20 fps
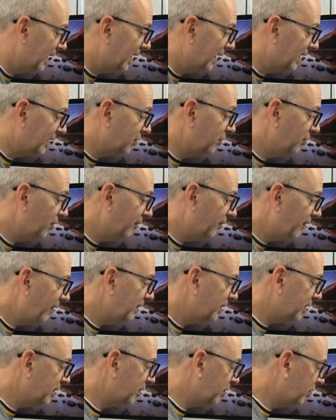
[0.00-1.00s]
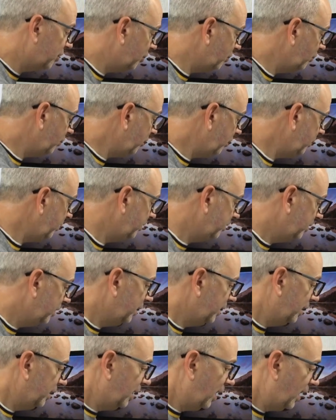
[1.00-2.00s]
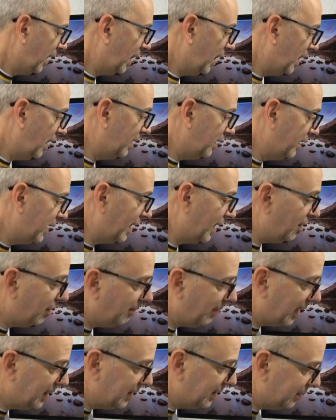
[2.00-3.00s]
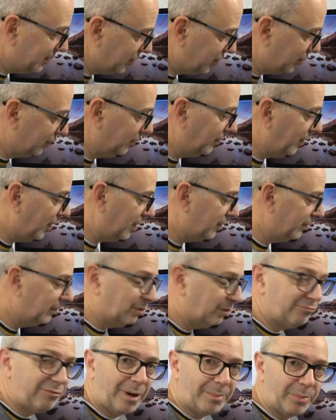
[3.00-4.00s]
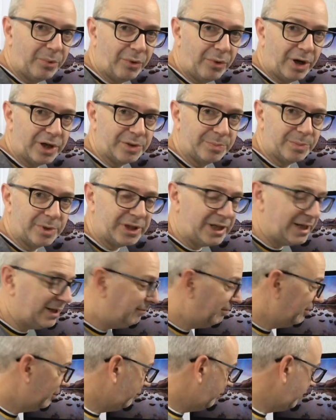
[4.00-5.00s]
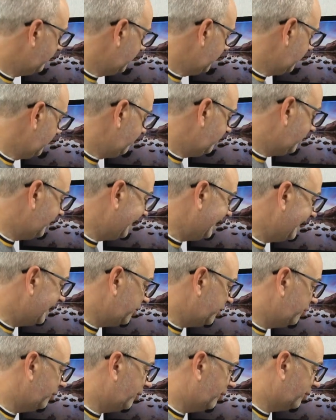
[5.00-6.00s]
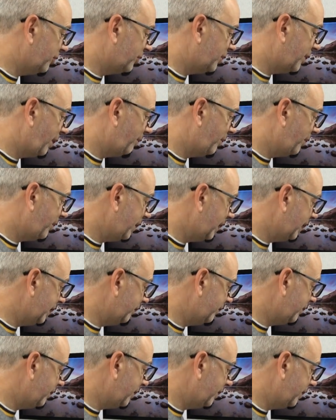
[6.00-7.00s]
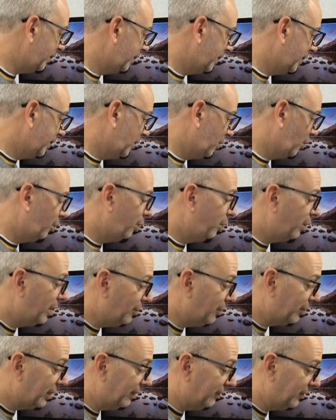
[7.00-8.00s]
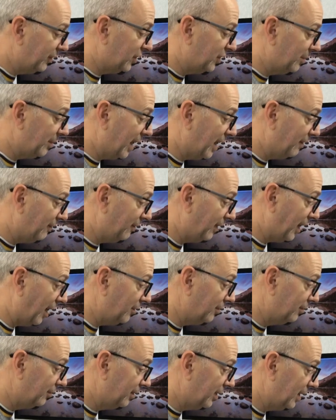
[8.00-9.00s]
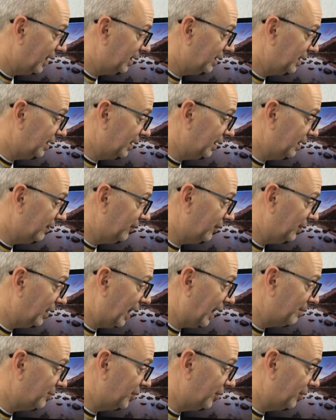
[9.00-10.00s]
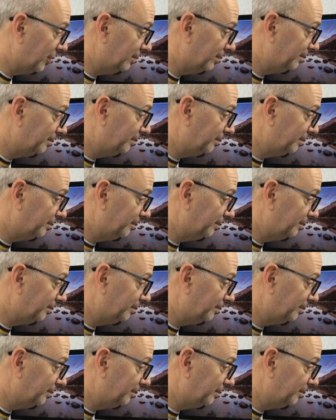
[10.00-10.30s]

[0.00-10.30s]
It's not very secure. Uh, they are made sort of like of a rubberized material, but at least you've got something that will give you some airflow underneath your laptop.